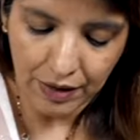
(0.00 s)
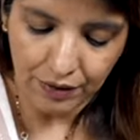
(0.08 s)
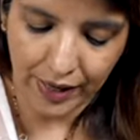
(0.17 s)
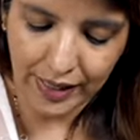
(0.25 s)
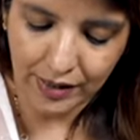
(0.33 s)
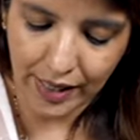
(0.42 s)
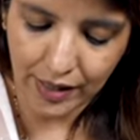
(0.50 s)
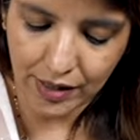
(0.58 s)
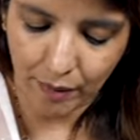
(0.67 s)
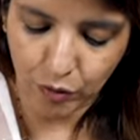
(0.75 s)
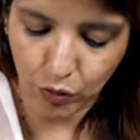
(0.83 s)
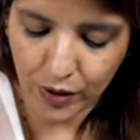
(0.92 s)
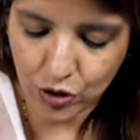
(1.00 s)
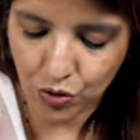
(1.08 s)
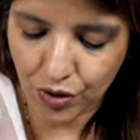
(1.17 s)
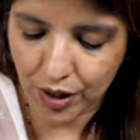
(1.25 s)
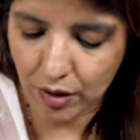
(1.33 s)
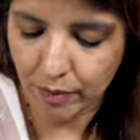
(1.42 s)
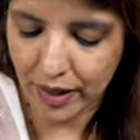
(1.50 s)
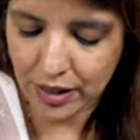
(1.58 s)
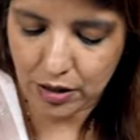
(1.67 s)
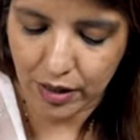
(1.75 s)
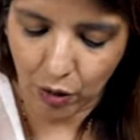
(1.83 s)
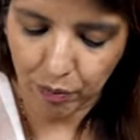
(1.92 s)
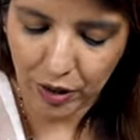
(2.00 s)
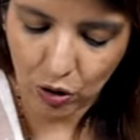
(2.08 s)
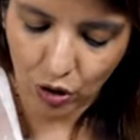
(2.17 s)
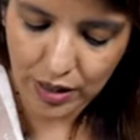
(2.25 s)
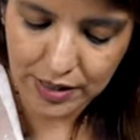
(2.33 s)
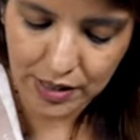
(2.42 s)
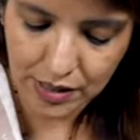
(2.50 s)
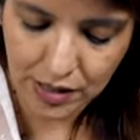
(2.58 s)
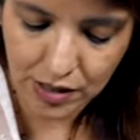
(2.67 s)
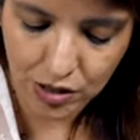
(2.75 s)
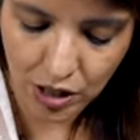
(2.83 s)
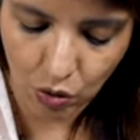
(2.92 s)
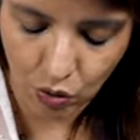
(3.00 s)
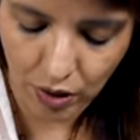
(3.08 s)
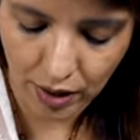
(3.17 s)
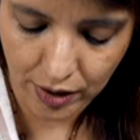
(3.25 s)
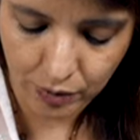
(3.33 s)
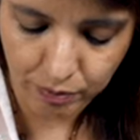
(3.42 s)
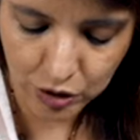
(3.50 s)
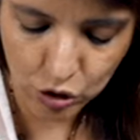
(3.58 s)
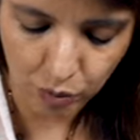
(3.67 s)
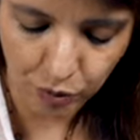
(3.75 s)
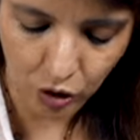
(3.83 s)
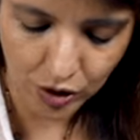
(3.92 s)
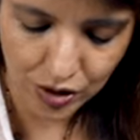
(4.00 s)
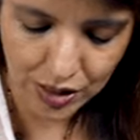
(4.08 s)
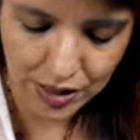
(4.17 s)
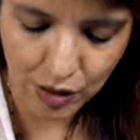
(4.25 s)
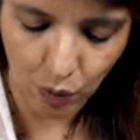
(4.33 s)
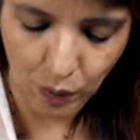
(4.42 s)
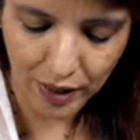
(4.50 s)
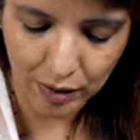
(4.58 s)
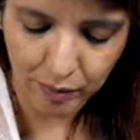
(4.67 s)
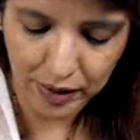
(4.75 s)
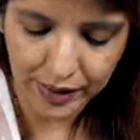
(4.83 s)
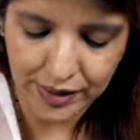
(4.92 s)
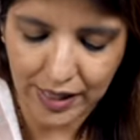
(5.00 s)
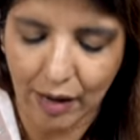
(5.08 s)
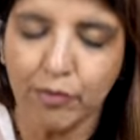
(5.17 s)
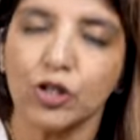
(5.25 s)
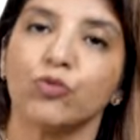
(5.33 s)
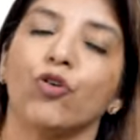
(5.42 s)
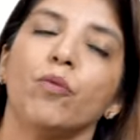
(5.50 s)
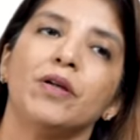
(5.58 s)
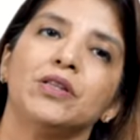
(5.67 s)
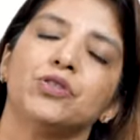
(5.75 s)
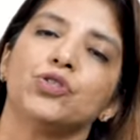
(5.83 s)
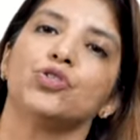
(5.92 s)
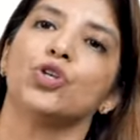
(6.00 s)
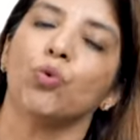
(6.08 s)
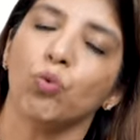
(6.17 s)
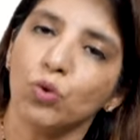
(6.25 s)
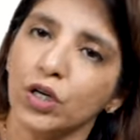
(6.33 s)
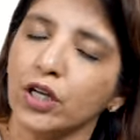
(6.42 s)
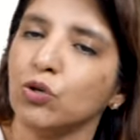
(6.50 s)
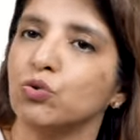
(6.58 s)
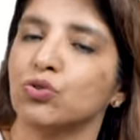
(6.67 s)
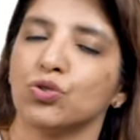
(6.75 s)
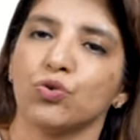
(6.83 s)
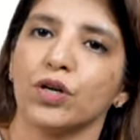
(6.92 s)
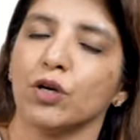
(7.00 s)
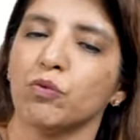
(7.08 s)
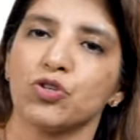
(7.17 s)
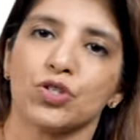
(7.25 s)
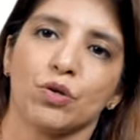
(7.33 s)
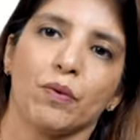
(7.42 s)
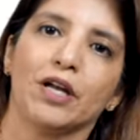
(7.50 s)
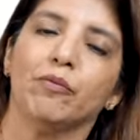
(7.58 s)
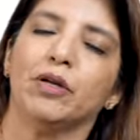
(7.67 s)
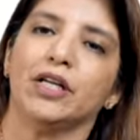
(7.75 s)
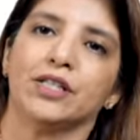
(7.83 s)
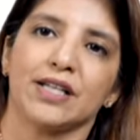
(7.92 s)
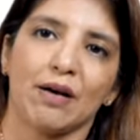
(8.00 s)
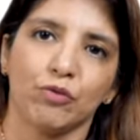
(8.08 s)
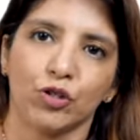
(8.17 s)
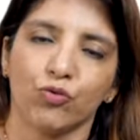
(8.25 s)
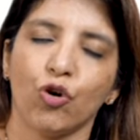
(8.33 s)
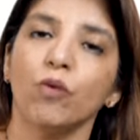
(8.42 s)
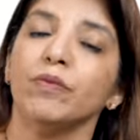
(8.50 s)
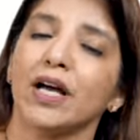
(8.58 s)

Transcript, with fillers: Right then, WHO recommends now because this is the uh, misoprost is available in tablet form and this is the only uterotonic which is available in tablet form.